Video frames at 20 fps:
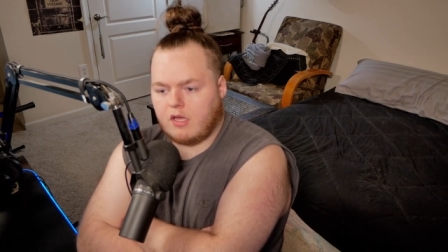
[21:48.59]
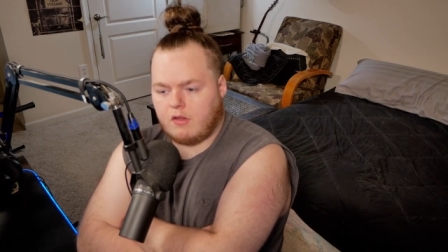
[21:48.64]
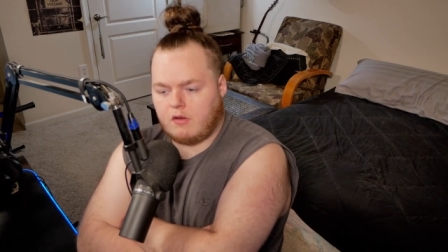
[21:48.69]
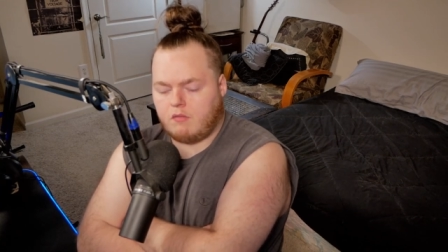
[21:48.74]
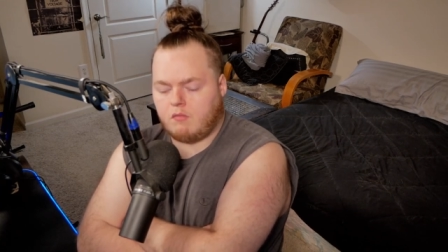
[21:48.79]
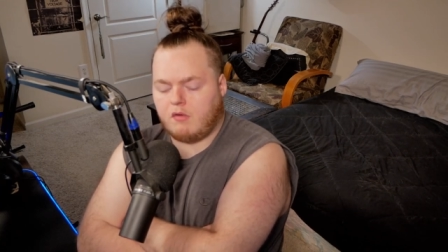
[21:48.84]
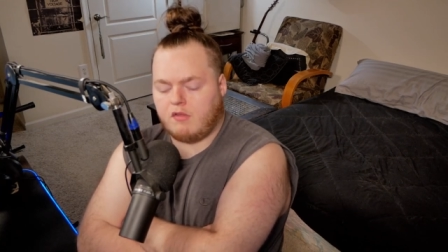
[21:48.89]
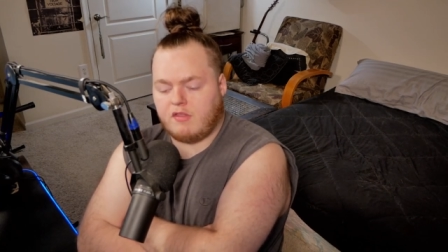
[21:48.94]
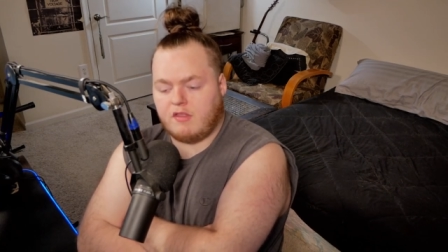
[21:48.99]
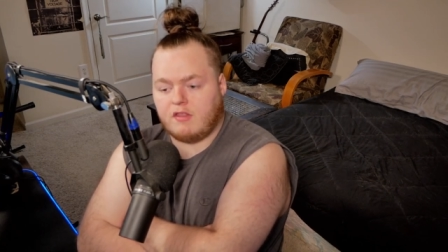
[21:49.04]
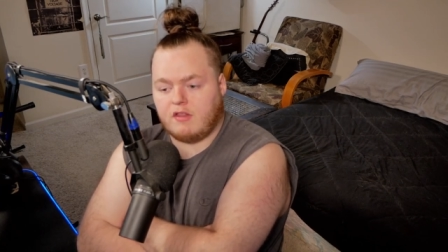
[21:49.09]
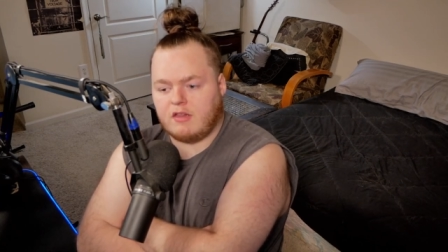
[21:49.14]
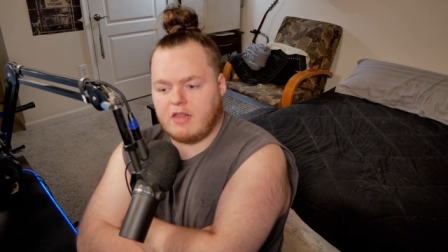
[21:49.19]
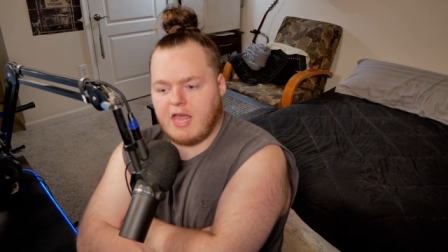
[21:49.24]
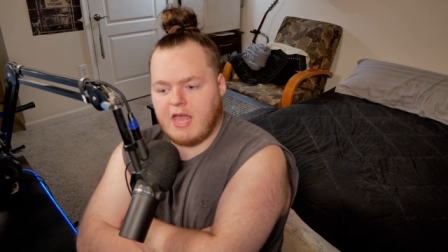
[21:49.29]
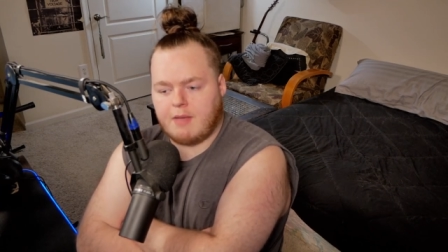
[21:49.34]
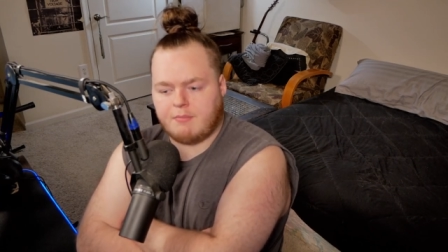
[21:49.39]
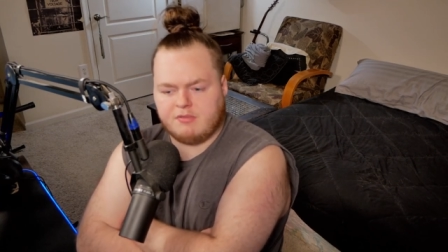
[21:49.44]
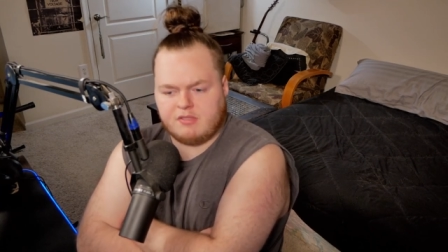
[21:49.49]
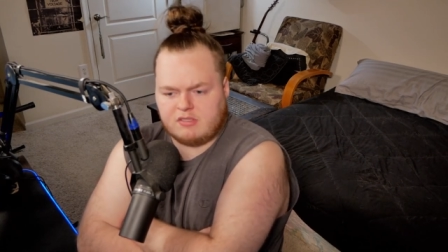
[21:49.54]
and within the
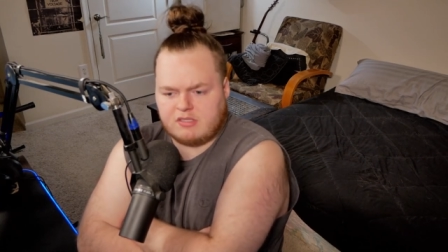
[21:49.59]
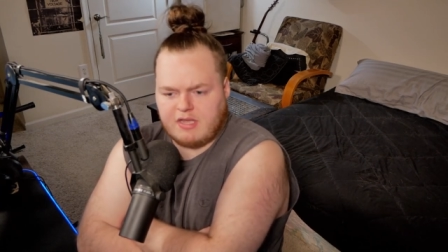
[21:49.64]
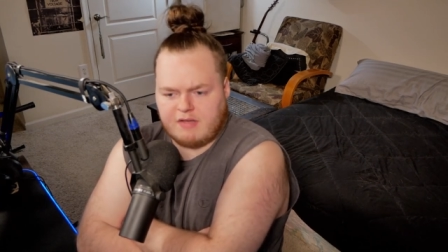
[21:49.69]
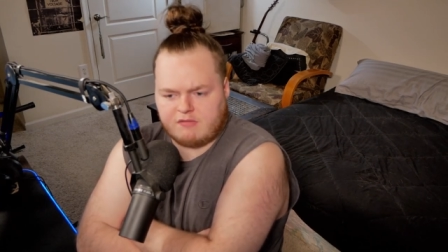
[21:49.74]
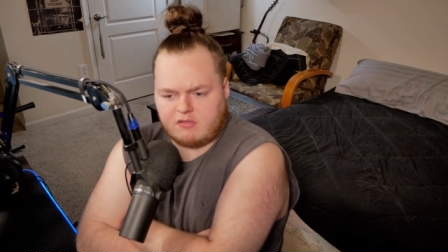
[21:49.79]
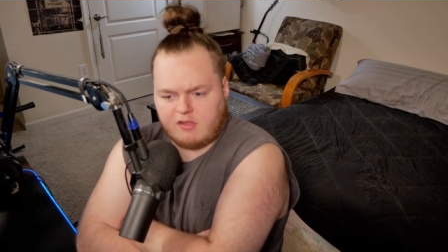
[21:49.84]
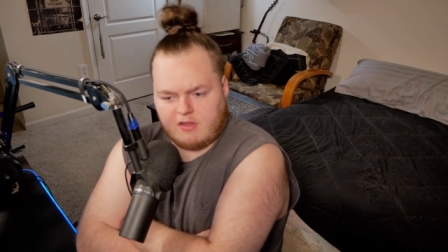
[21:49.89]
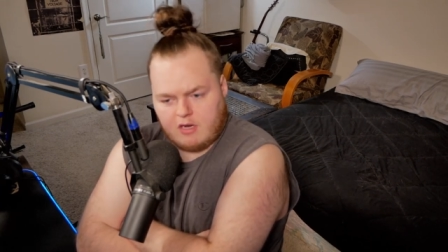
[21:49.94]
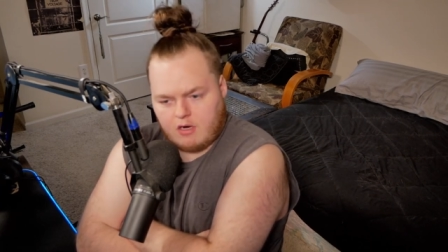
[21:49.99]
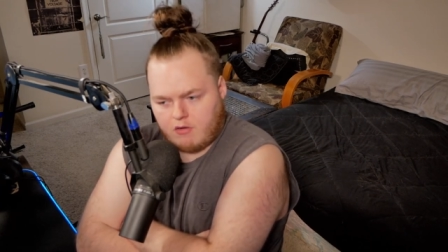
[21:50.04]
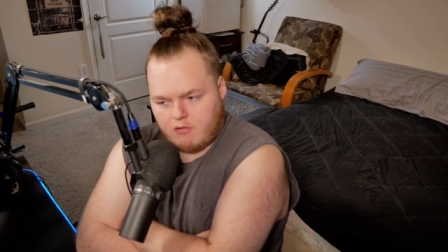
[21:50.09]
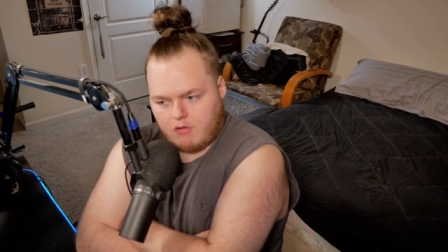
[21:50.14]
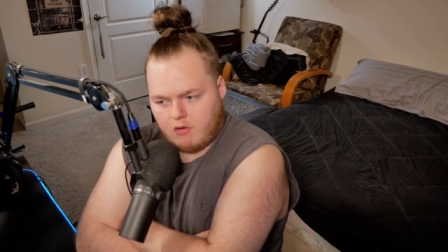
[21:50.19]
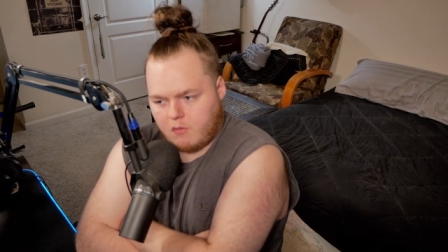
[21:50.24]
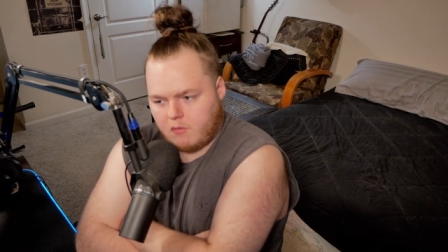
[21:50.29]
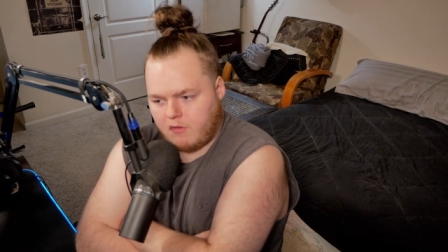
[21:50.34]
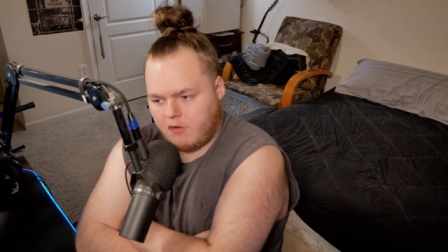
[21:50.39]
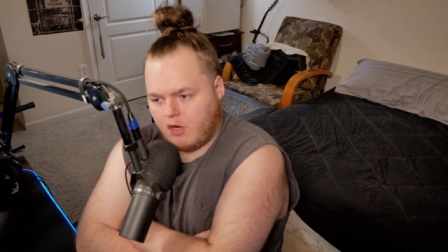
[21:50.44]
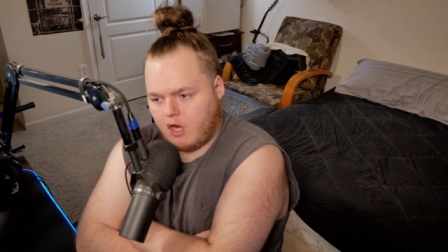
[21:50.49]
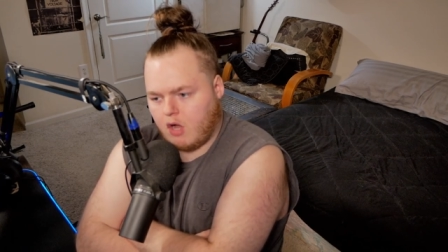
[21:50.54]
lab, since obviously they don't
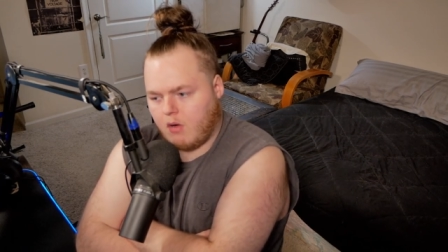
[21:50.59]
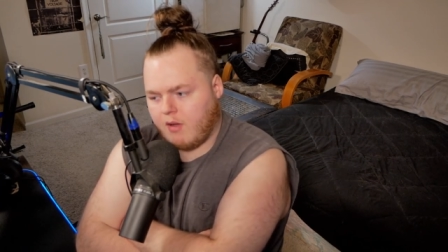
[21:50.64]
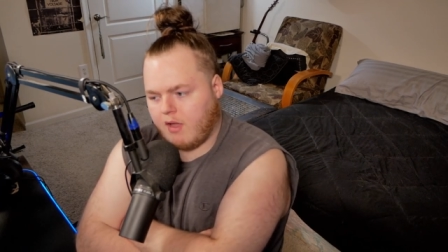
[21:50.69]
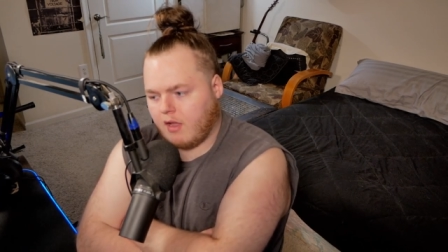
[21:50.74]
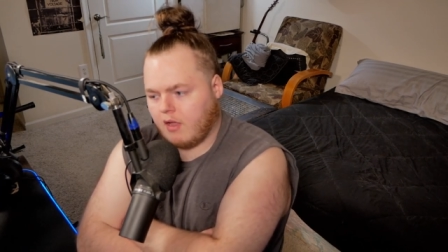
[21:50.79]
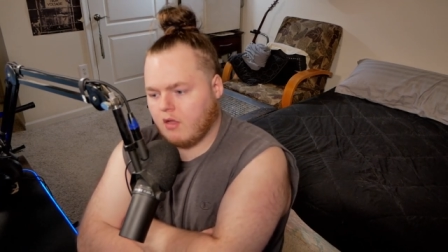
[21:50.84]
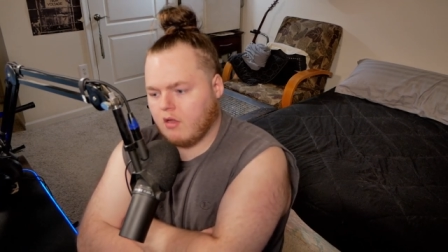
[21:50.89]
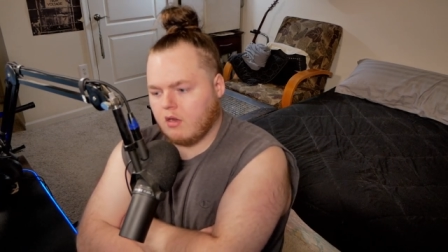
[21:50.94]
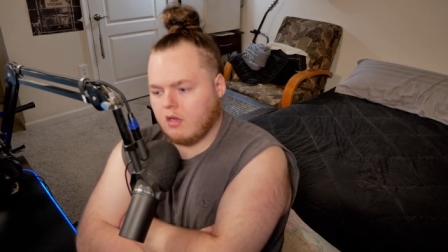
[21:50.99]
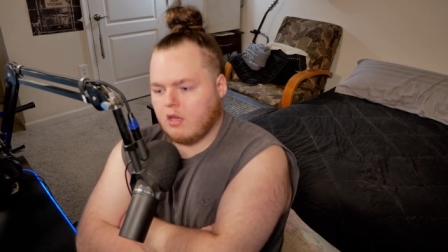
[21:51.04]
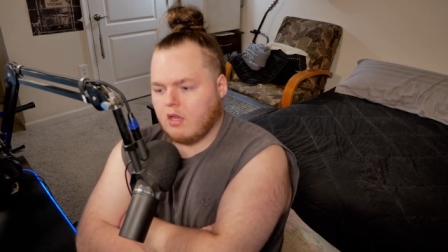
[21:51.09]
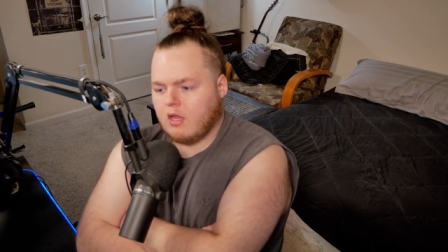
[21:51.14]
know where they're going.